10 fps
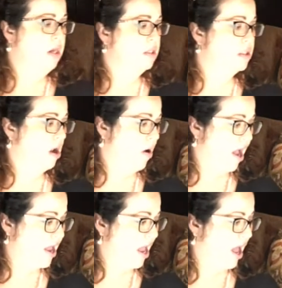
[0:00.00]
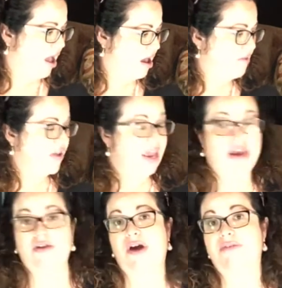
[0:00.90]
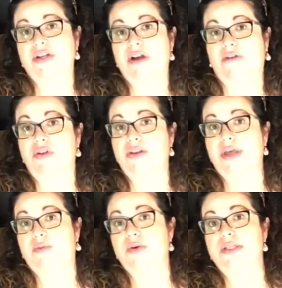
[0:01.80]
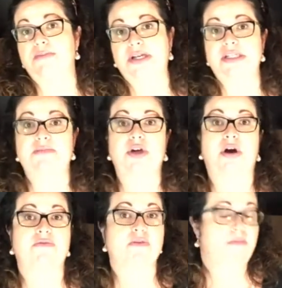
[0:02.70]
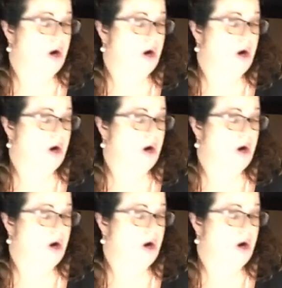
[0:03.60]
So I have a graphic novel that was in my TBR from